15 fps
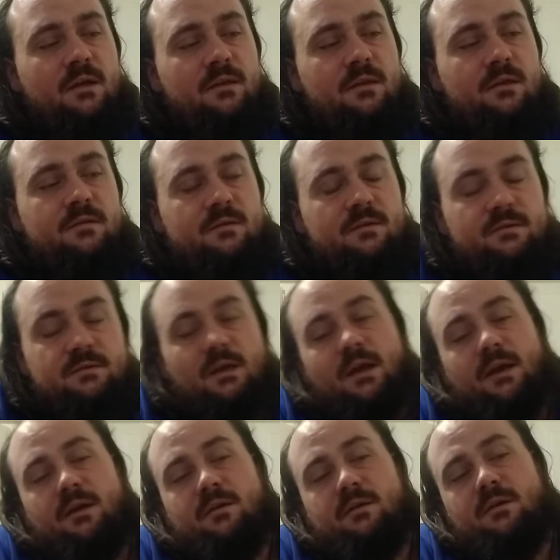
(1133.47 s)
the
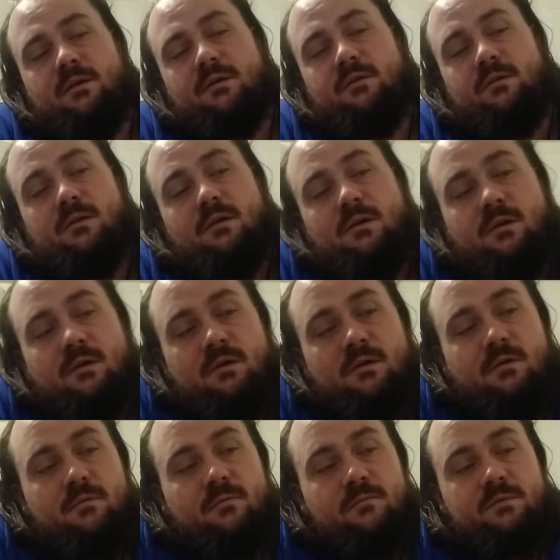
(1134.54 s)
desired
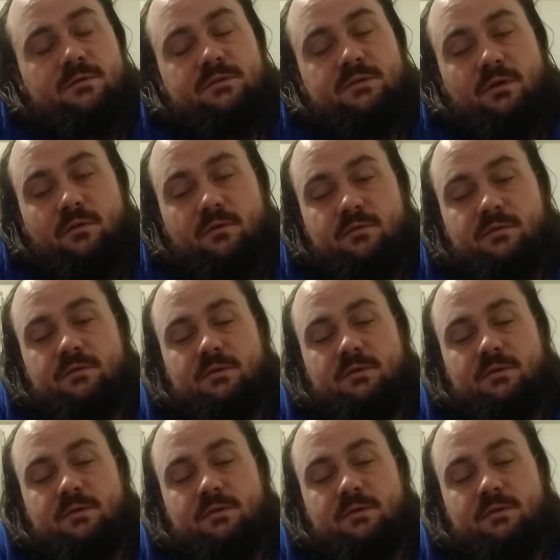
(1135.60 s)
results.